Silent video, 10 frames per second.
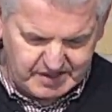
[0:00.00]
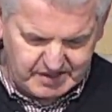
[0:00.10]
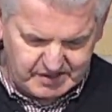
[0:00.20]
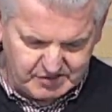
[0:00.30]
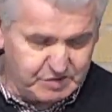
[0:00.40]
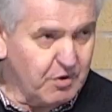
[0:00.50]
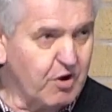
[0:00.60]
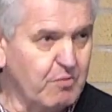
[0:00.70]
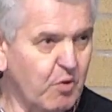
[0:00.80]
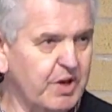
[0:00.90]
So,
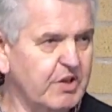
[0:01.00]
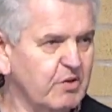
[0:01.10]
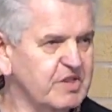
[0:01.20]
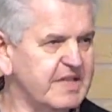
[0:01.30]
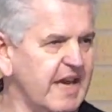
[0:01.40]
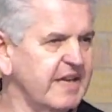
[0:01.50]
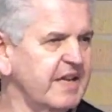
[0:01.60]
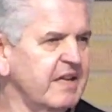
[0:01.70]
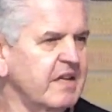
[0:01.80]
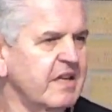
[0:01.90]
tomorrow morning, you're
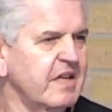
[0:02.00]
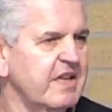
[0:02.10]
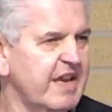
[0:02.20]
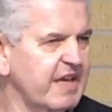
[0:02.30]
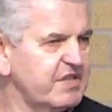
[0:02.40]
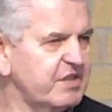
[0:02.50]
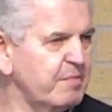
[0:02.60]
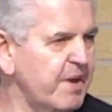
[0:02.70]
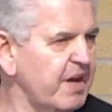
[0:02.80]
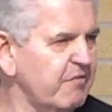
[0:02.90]
standing next to the
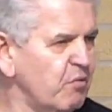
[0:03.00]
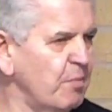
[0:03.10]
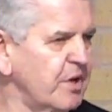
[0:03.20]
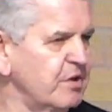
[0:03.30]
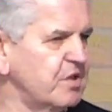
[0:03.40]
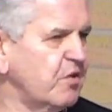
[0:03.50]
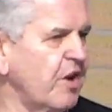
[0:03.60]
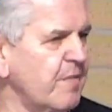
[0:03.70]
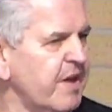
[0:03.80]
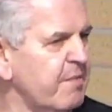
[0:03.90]
bed of a woman who's
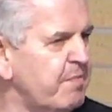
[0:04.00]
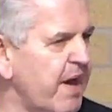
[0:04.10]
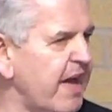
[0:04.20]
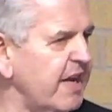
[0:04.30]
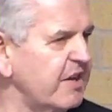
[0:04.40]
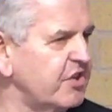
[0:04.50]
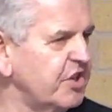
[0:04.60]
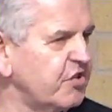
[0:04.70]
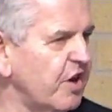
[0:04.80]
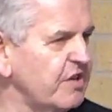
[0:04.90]
screaming in pain as she
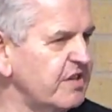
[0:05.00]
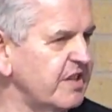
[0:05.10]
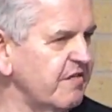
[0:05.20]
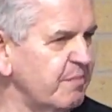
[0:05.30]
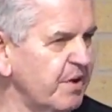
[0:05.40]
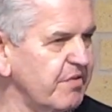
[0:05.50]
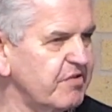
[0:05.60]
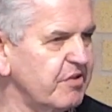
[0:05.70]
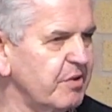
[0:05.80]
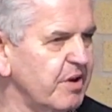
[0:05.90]
tries to give birth
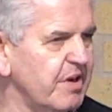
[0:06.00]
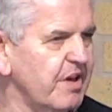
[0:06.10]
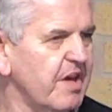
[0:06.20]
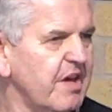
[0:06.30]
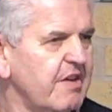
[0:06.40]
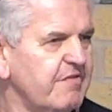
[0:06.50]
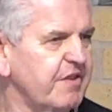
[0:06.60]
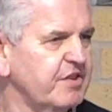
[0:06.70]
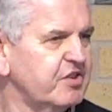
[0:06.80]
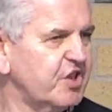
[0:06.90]
to her
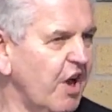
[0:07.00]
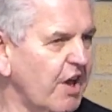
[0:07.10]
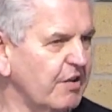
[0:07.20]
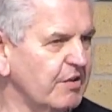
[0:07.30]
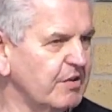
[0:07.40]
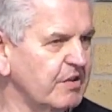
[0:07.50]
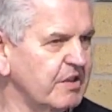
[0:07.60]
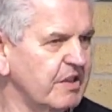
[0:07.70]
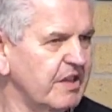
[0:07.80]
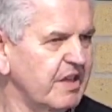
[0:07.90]
first child,
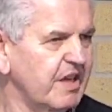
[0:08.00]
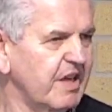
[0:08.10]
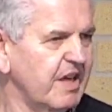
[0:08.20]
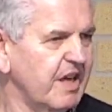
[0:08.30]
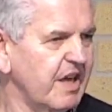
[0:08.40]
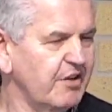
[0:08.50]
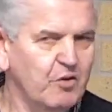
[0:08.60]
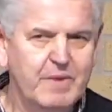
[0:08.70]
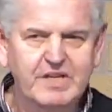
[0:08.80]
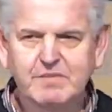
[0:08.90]
and you're
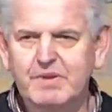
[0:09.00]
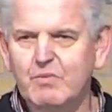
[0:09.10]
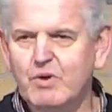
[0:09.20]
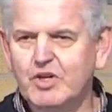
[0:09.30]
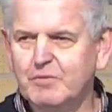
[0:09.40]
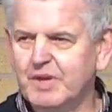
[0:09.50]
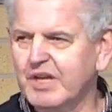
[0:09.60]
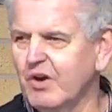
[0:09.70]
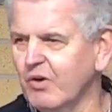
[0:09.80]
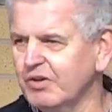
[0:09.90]
meant to be worshipping
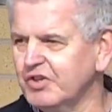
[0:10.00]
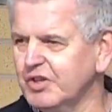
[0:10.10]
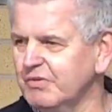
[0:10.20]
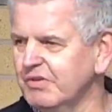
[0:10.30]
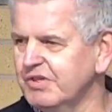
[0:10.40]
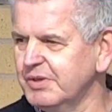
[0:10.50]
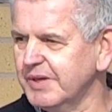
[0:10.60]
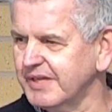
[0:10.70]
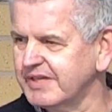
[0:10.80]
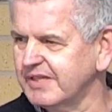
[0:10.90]
God as you do it.